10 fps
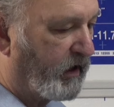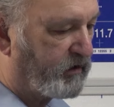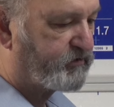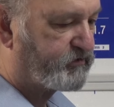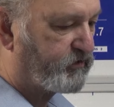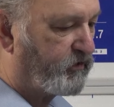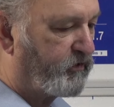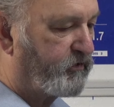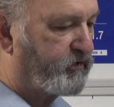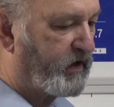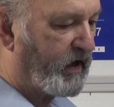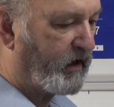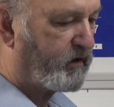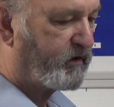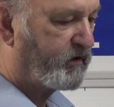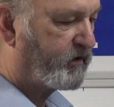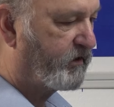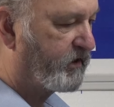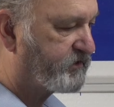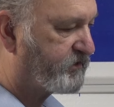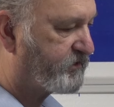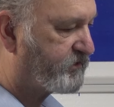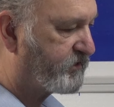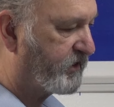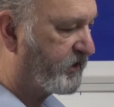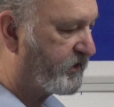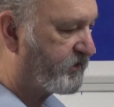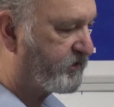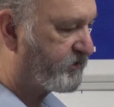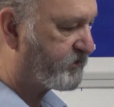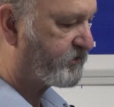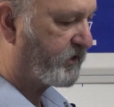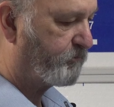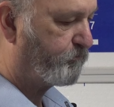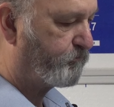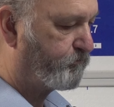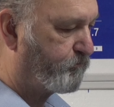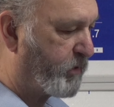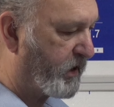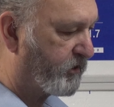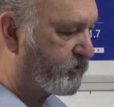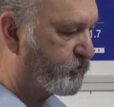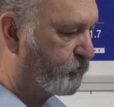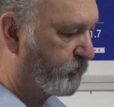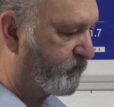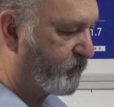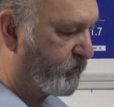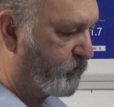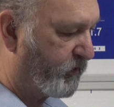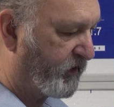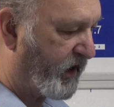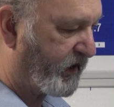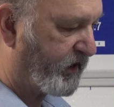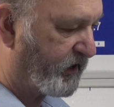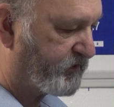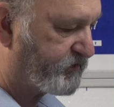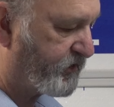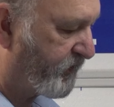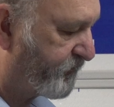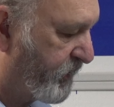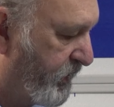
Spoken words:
So yeah, this is a better tool for doing that kind of stuff.